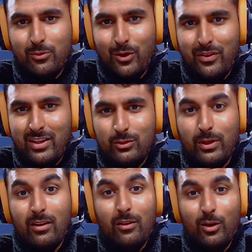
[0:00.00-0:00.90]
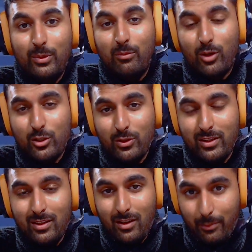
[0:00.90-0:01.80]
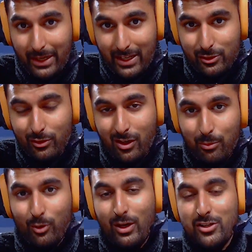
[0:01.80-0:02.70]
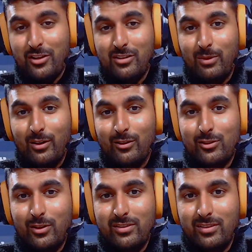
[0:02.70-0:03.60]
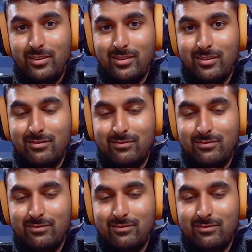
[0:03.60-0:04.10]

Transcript: is where things will get a little bit more tricky. I might ask you a couple questions about your choices.